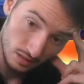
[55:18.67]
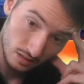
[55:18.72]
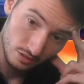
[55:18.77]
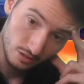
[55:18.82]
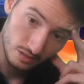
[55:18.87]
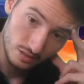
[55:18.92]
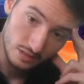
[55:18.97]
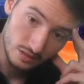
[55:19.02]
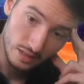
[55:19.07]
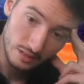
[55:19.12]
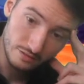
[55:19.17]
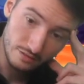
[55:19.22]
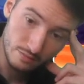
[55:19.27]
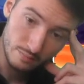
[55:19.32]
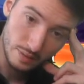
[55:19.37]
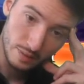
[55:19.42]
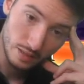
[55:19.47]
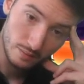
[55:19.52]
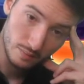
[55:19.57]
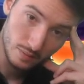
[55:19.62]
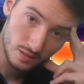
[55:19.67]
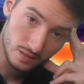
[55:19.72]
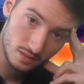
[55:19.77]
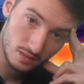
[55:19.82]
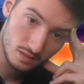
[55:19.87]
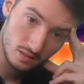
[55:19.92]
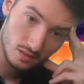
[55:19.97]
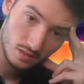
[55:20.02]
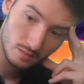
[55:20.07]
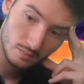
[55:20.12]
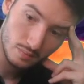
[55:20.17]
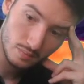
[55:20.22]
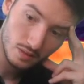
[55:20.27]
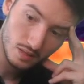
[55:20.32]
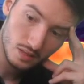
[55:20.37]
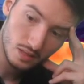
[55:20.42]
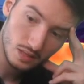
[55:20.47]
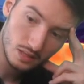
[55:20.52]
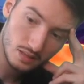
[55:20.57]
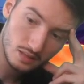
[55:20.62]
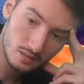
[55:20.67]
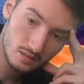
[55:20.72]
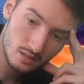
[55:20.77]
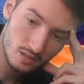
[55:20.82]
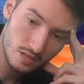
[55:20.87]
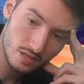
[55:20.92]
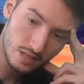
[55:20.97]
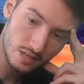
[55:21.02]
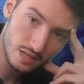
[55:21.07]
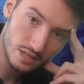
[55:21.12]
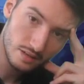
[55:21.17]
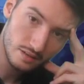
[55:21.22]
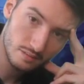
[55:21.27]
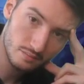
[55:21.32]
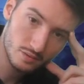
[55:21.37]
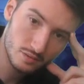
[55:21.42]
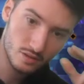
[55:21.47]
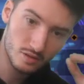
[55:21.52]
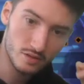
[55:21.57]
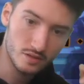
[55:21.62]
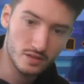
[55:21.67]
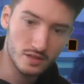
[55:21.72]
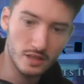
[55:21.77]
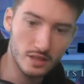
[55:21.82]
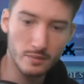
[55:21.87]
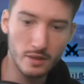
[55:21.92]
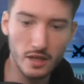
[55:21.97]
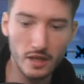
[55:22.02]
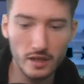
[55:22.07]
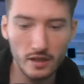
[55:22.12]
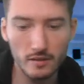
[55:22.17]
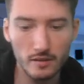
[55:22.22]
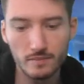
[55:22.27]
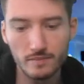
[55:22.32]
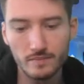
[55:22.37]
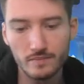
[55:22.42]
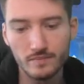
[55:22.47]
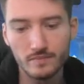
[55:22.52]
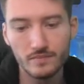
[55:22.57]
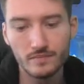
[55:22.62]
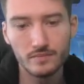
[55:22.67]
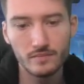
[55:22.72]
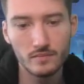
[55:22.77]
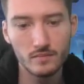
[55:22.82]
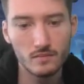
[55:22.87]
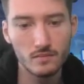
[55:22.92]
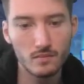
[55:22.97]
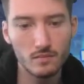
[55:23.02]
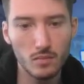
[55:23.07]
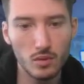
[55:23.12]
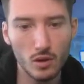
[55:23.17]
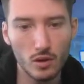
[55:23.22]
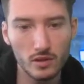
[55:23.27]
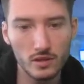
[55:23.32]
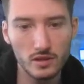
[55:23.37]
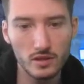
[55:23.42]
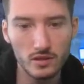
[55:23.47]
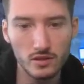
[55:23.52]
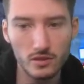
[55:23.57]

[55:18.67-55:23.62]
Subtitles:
could attack the Bankbuster, but nah, I'm just gonna stay back. Block this